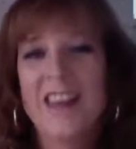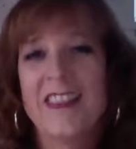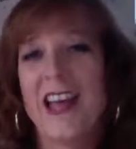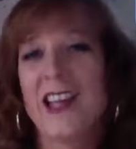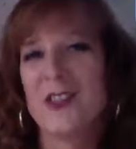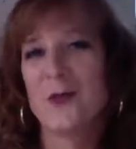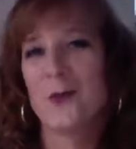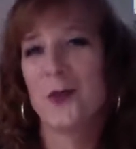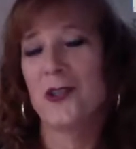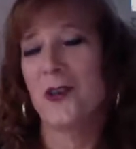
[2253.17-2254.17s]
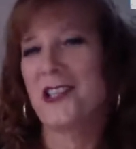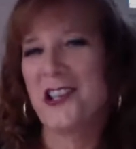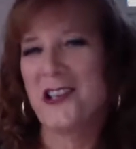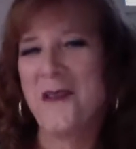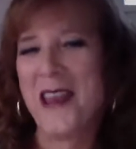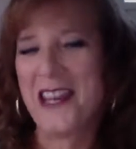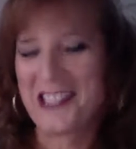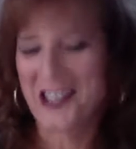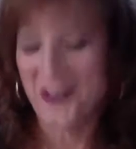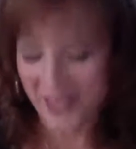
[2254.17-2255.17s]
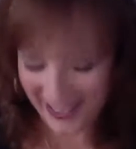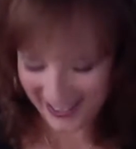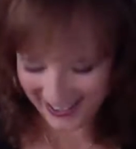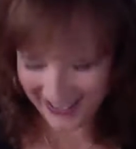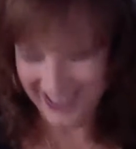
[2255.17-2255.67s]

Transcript: that's what transgender means to me.